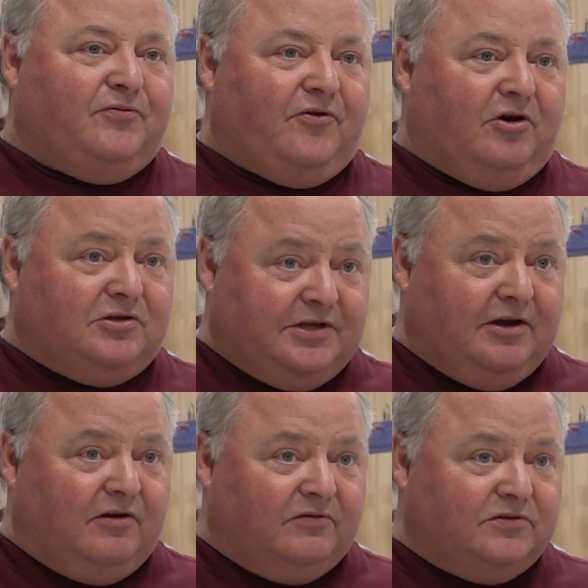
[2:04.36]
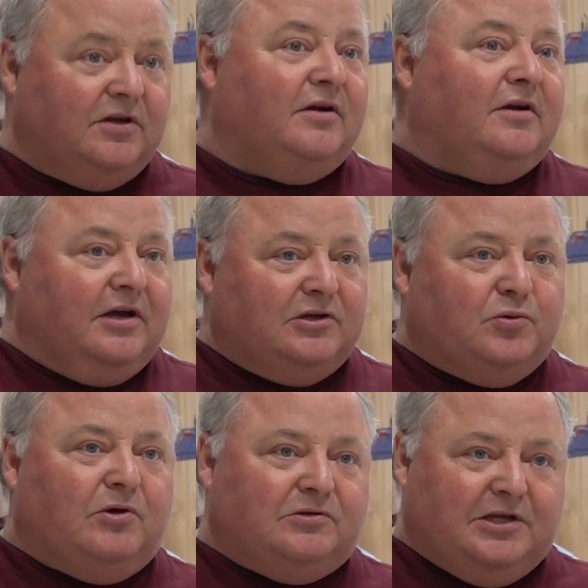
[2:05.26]
for ourselves as
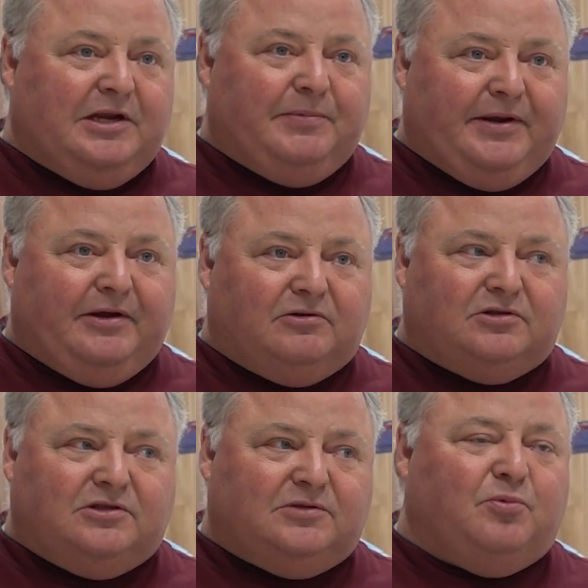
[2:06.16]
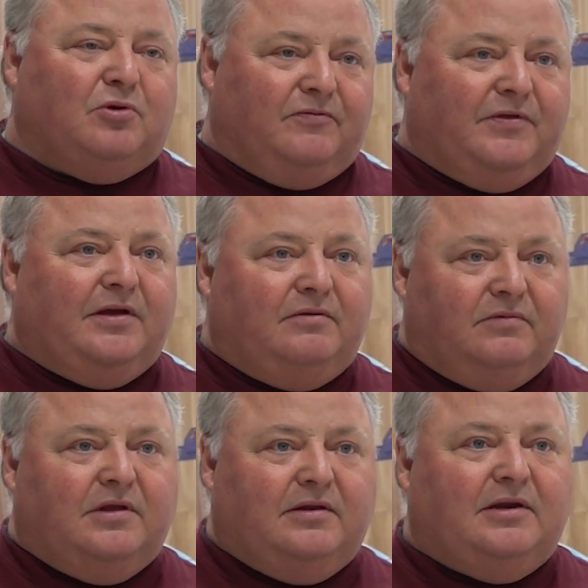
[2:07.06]
well as anybody else in the sport if
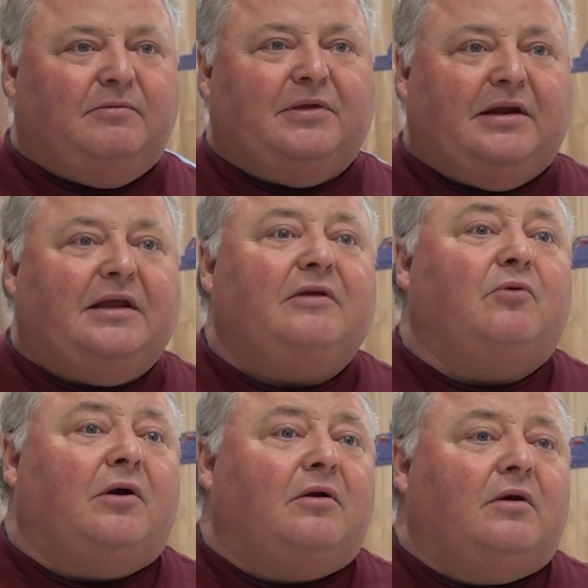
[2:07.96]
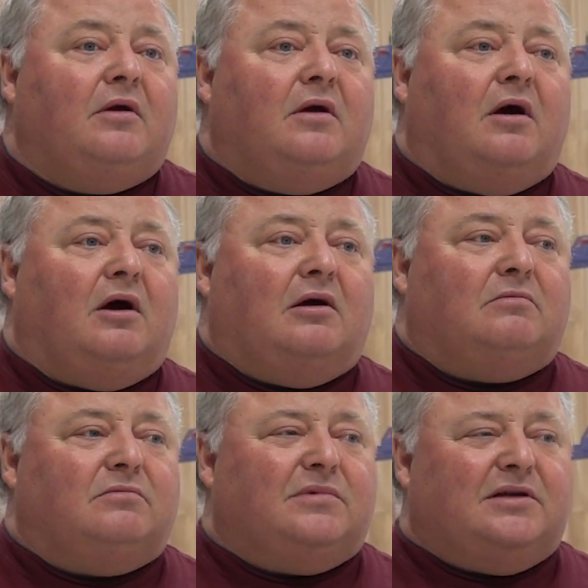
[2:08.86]
they deem they need one.
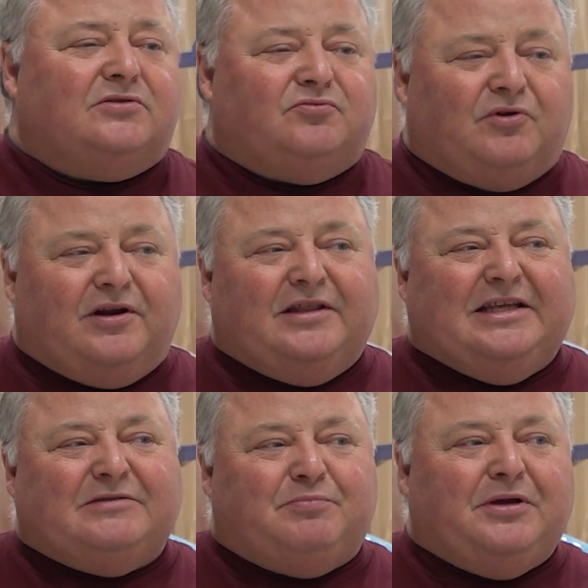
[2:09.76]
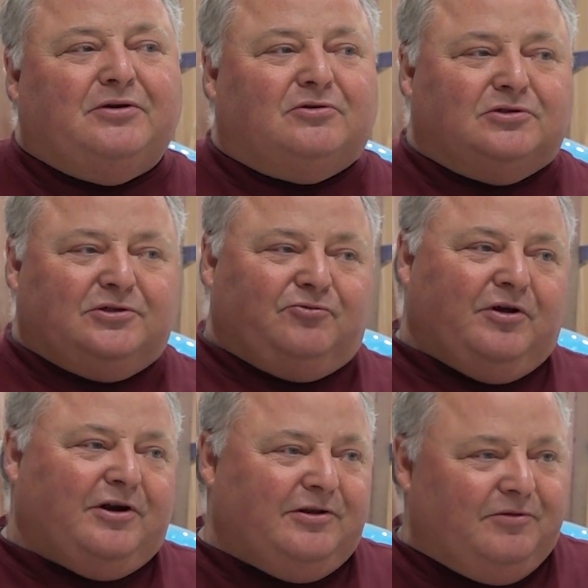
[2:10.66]
Because running these peels and
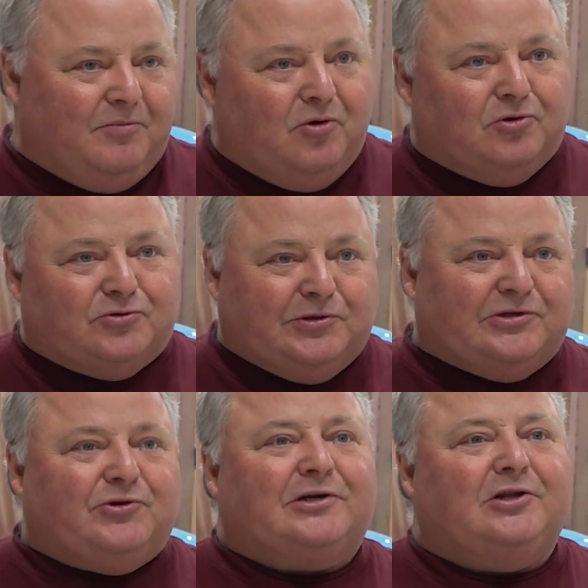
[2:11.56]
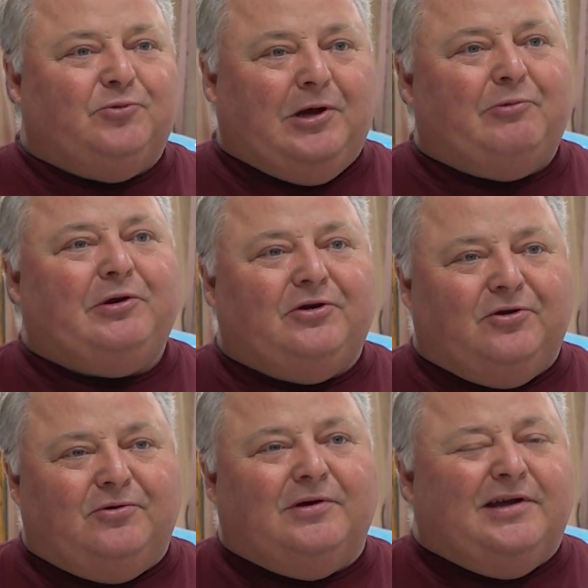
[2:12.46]
running the motors restricted the way we
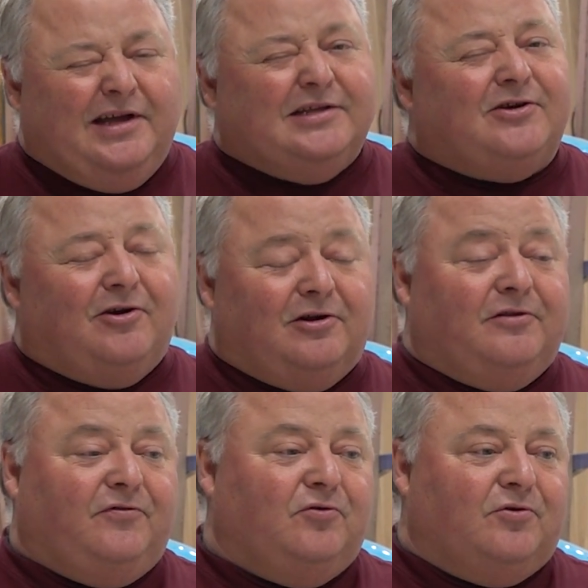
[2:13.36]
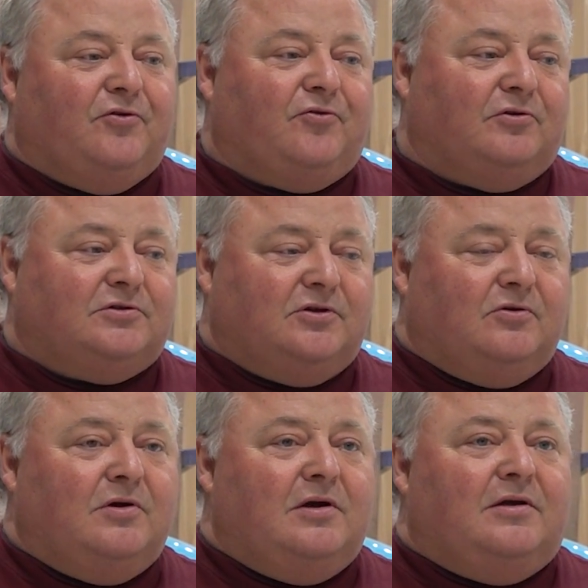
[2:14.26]
do, it's hard on the fuel controls.
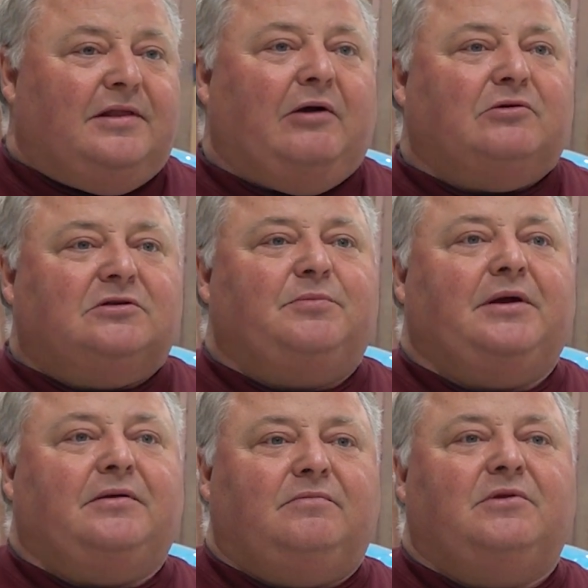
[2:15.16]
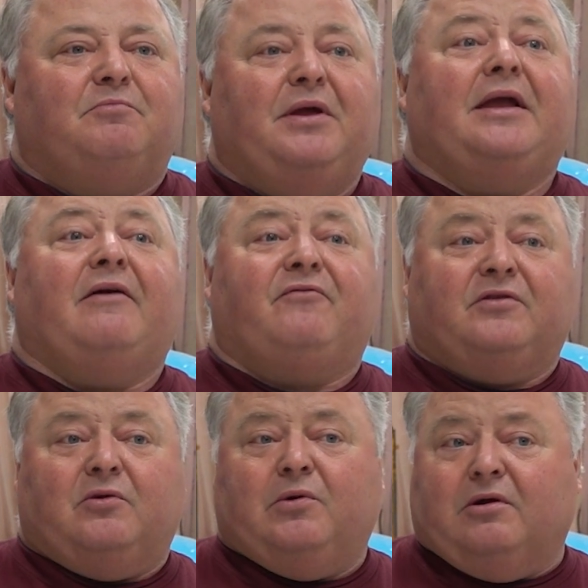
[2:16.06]
So that was the big
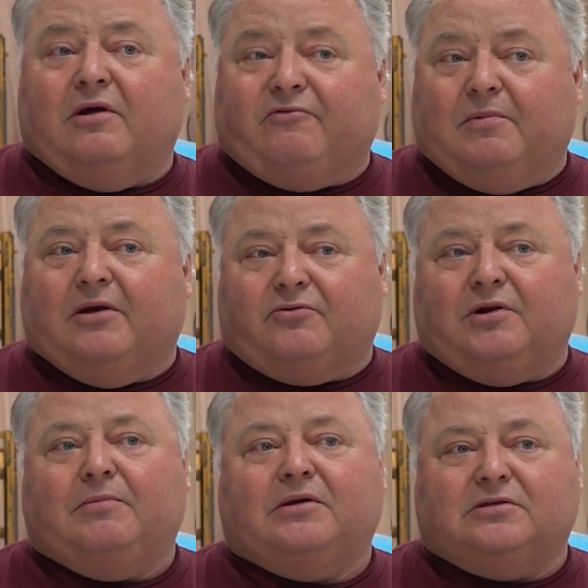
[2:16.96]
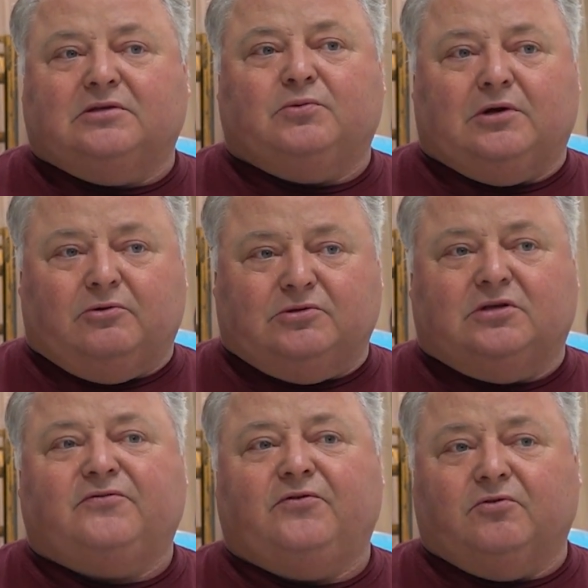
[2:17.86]
effort that went on for about 3 months this winter, was
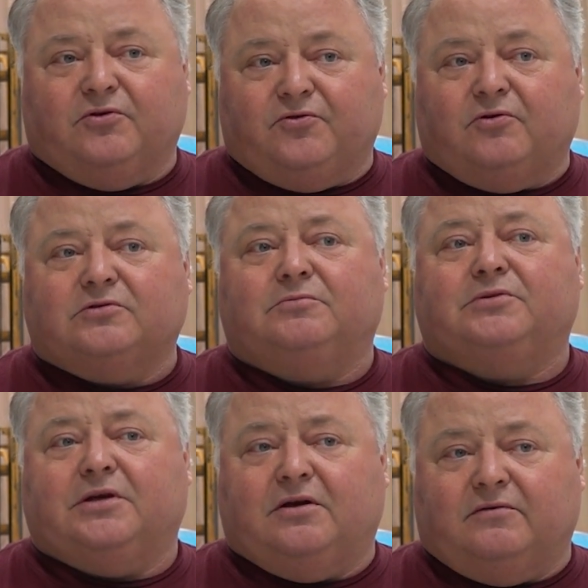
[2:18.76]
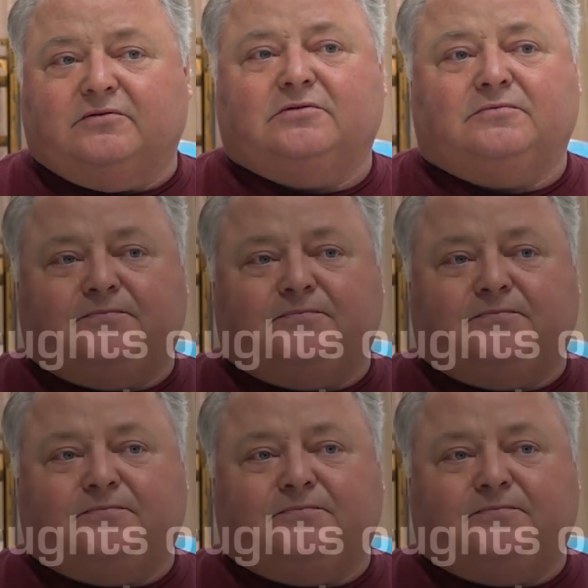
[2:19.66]
just fuel controls themselves.